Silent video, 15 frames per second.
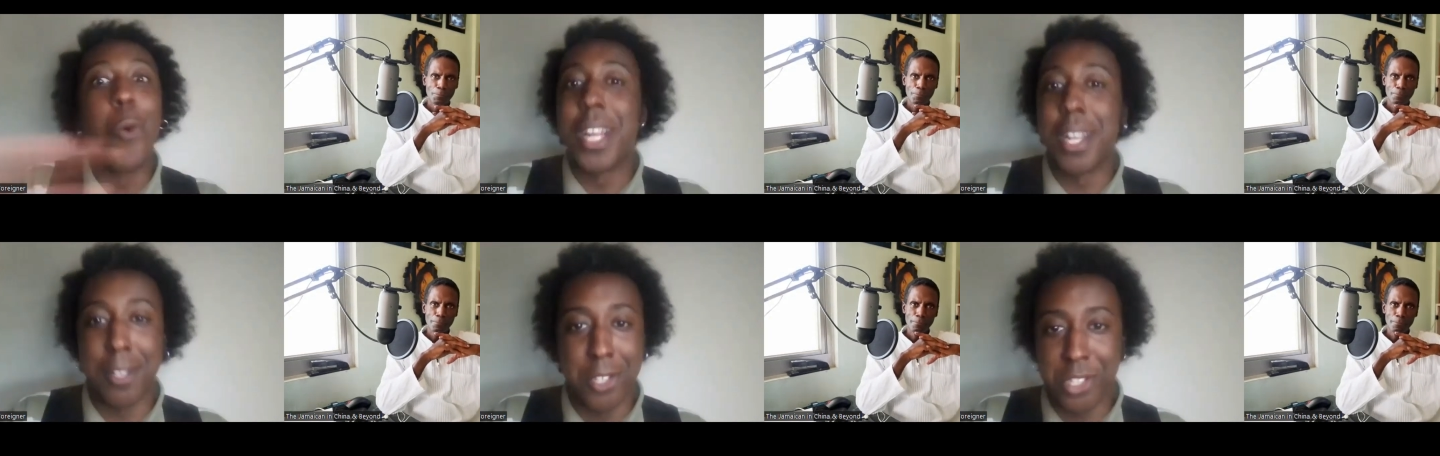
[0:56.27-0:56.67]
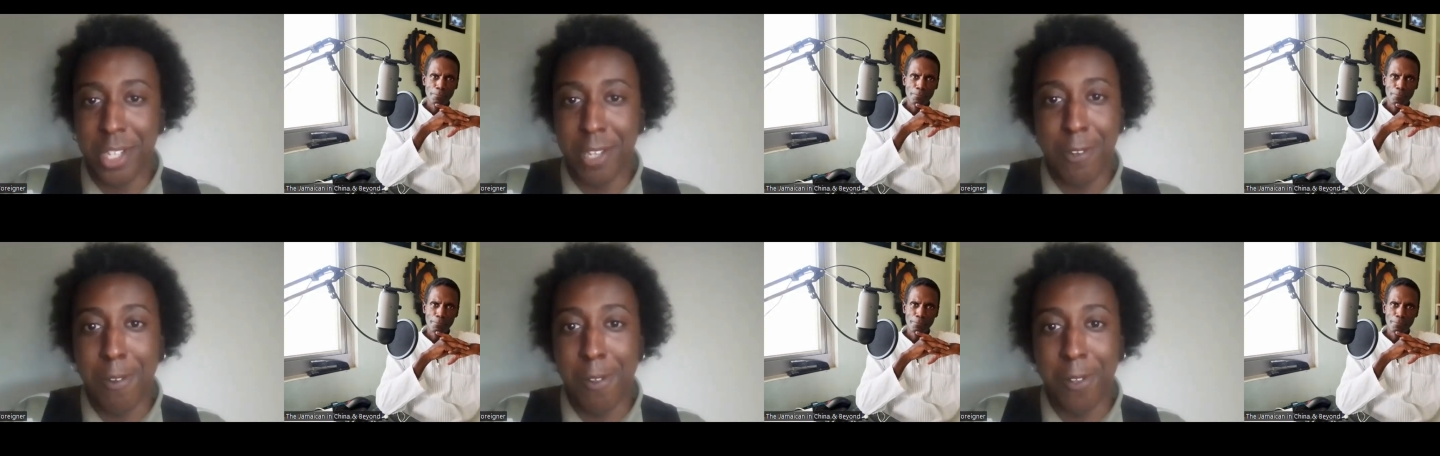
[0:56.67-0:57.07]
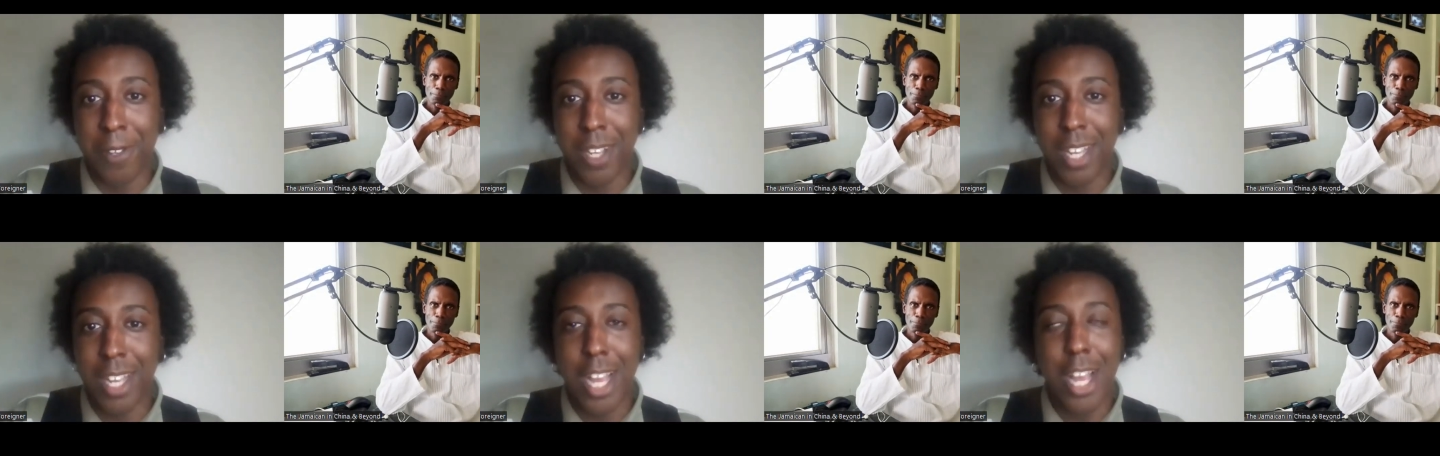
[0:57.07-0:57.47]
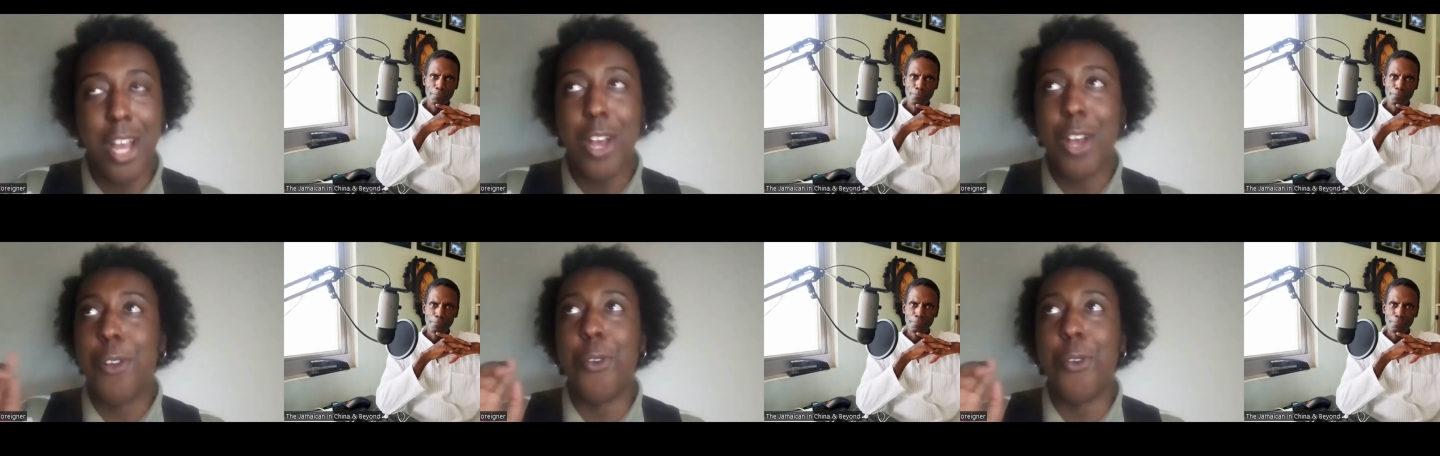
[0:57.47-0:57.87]
Speaker 1: no English at all.
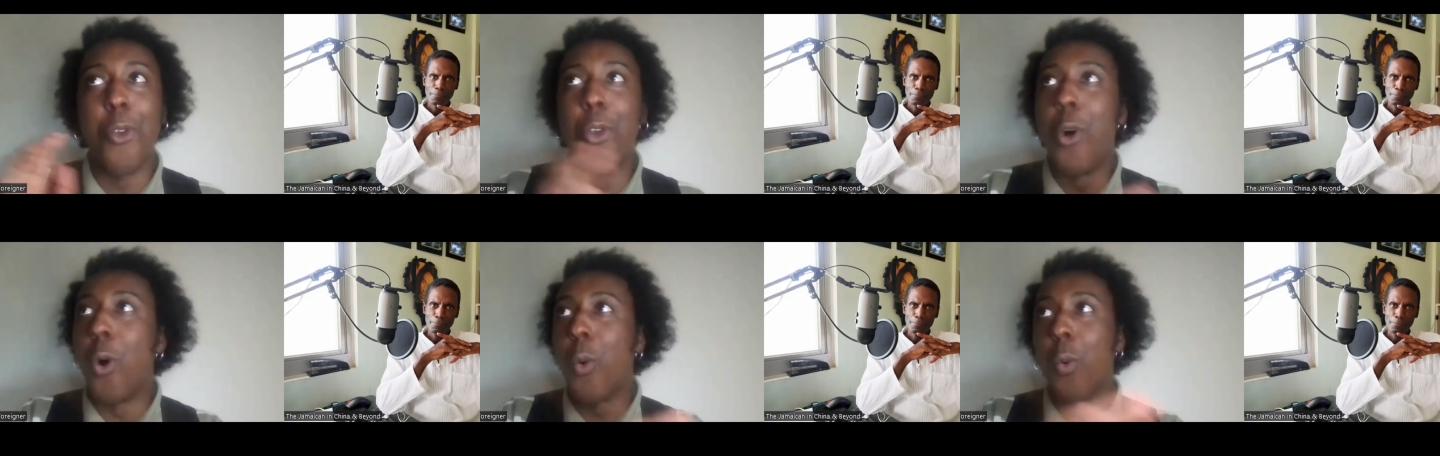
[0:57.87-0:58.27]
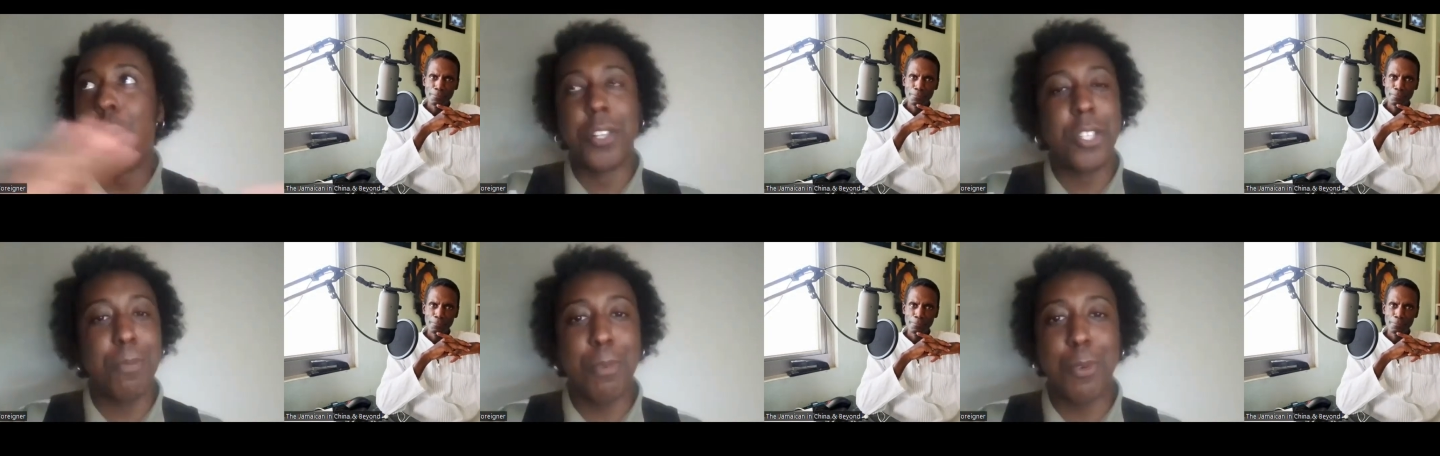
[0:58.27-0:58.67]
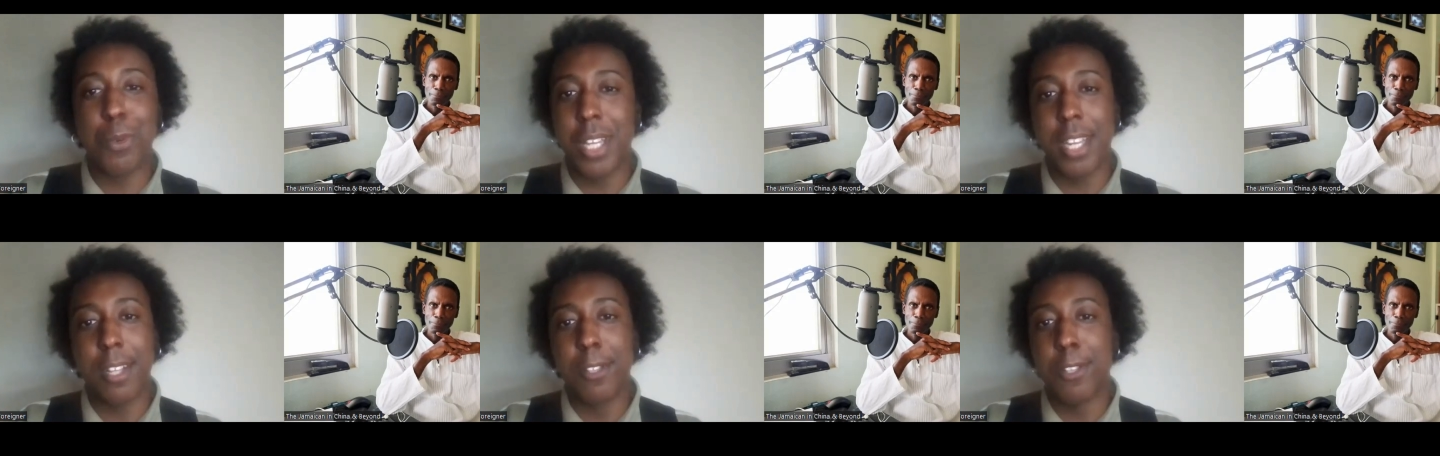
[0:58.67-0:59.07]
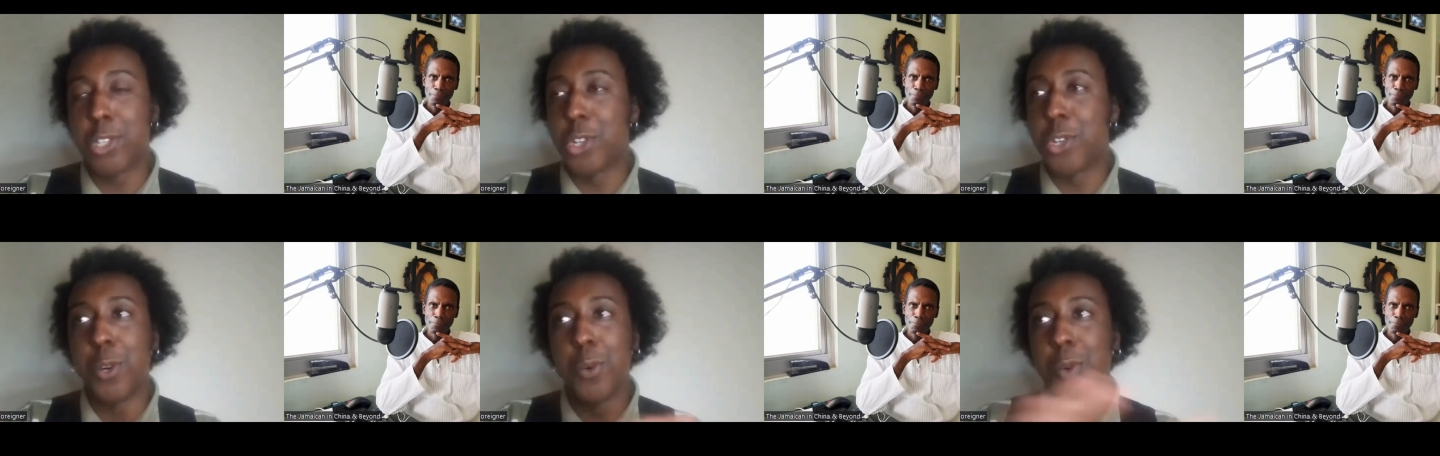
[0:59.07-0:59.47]
No one spoke
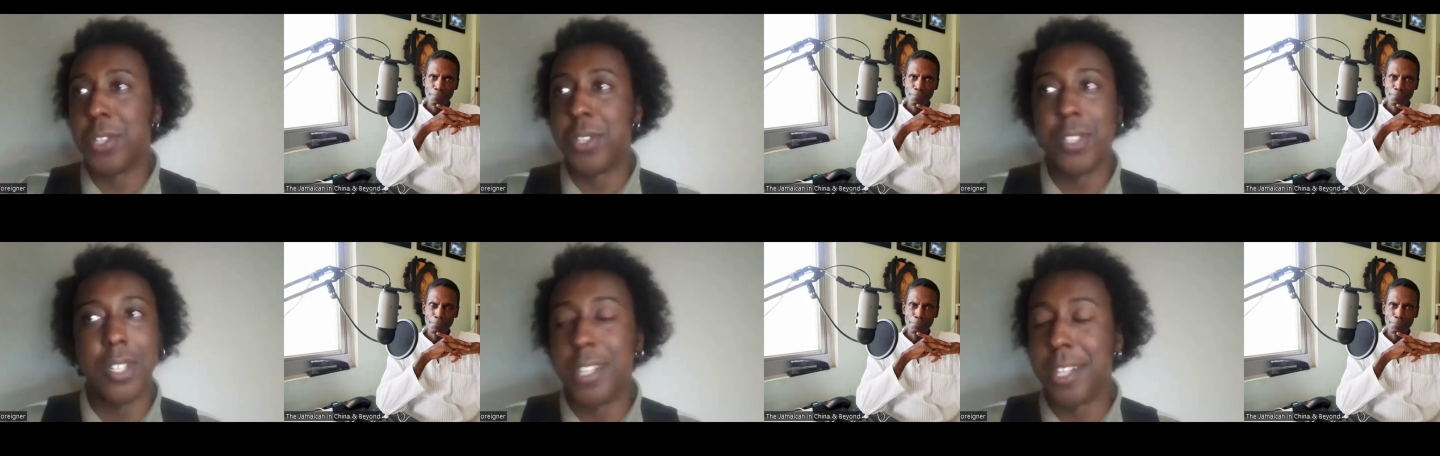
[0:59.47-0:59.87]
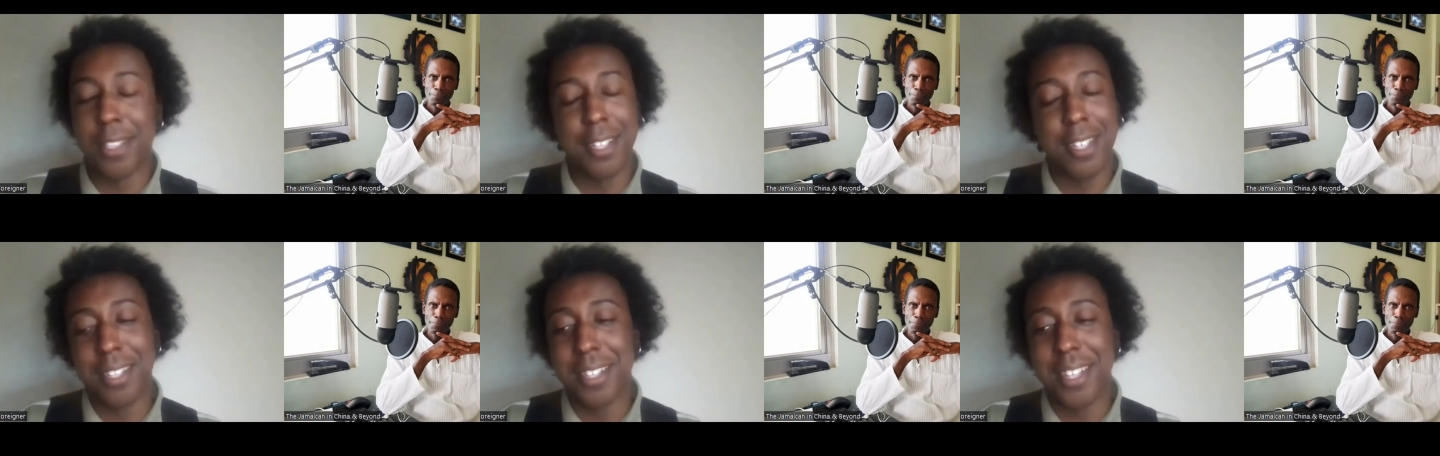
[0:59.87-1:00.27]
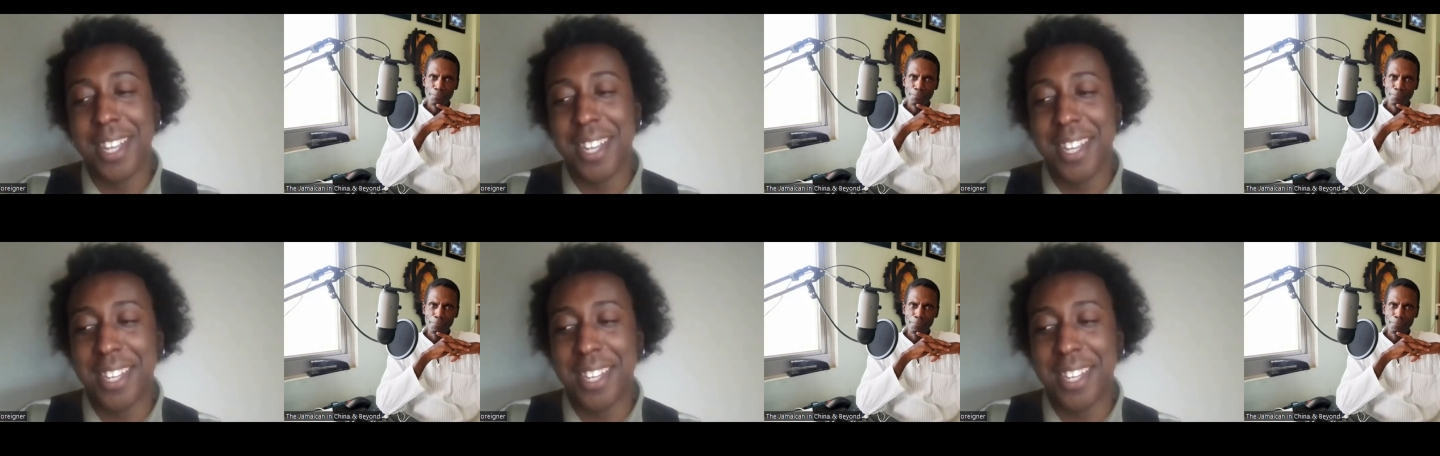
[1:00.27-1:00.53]
English, no one, nothing.